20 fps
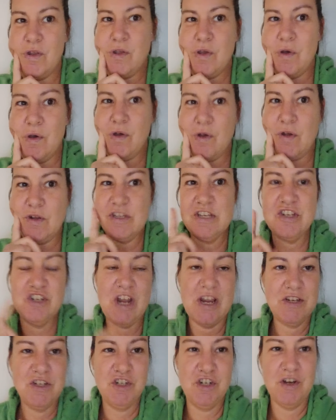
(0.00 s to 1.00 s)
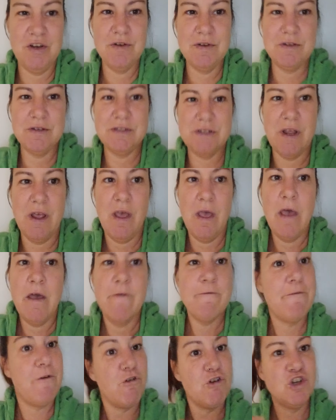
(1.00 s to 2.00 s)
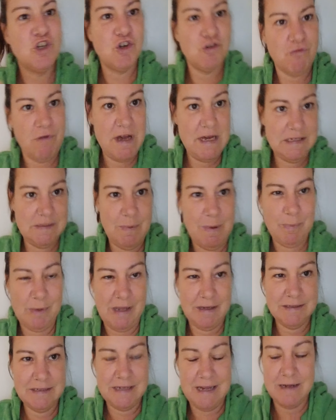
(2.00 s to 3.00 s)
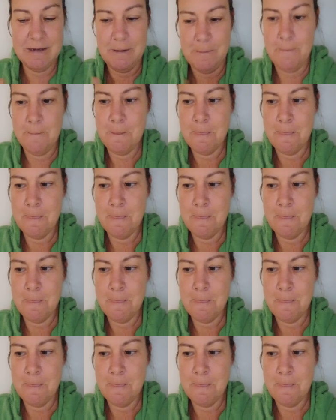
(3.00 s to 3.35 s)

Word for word: your suggestions for a tree to be planted.